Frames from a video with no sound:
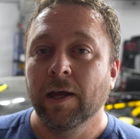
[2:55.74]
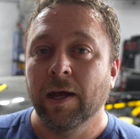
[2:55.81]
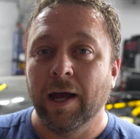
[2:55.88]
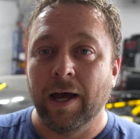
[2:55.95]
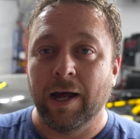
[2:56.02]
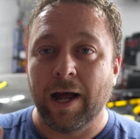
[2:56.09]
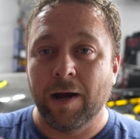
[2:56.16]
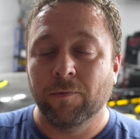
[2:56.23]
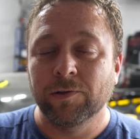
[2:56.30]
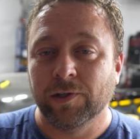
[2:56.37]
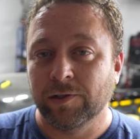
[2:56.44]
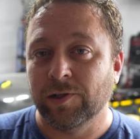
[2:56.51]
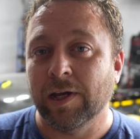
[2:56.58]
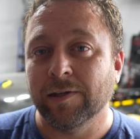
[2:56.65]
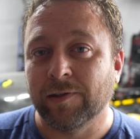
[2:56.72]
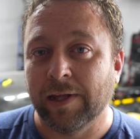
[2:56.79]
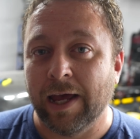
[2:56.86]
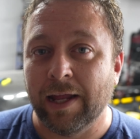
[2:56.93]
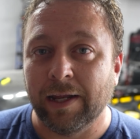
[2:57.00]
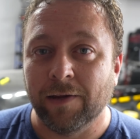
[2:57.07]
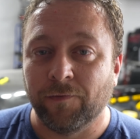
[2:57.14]
I would suggest
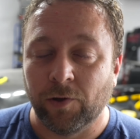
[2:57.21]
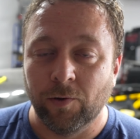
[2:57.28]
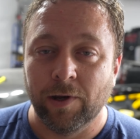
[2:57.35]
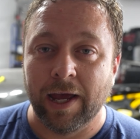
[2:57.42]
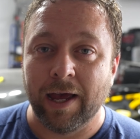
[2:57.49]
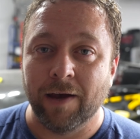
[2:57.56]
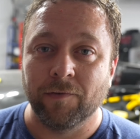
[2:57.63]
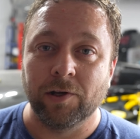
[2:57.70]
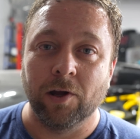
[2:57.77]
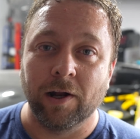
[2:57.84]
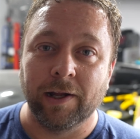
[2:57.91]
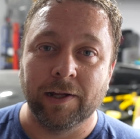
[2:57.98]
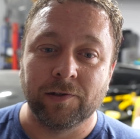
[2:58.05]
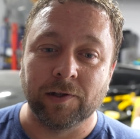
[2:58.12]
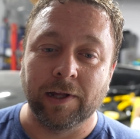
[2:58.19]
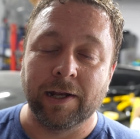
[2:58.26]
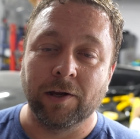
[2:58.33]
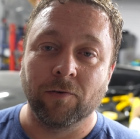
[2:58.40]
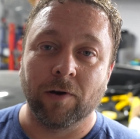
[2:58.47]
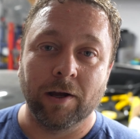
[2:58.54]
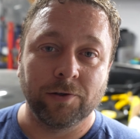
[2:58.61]
that if you have a
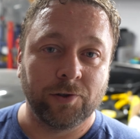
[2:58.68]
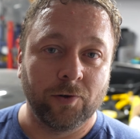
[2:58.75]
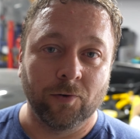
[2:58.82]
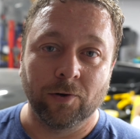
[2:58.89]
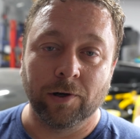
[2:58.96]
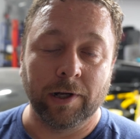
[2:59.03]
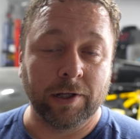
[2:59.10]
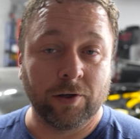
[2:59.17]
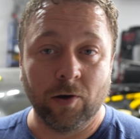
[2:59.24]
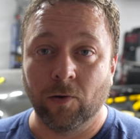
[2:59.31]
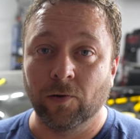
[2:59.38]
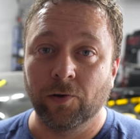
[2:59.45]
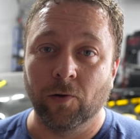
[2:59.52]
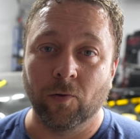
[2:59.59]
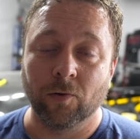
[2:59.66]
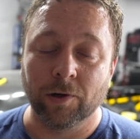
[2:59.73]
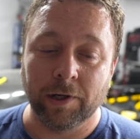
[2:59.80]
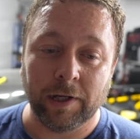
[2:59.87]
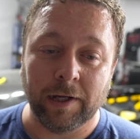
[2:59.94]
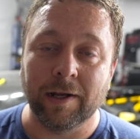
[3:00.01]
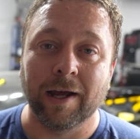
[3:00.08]
non-insulated garage door in cold or
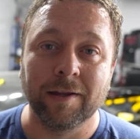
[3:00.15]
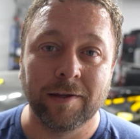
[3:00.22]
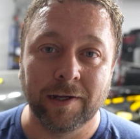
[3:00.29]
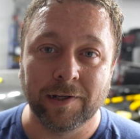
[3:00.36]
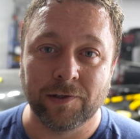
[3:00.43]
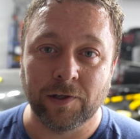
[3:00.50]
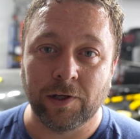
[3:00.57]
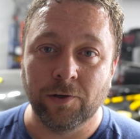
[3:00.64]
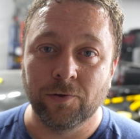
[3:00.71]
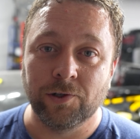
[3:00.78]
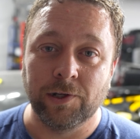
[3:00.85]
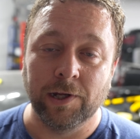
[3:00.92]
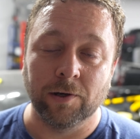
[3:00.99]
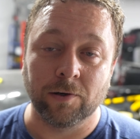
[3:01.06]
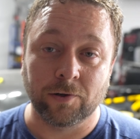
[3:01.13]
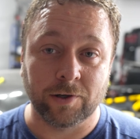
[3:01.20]
heat, I think it's a huge deal.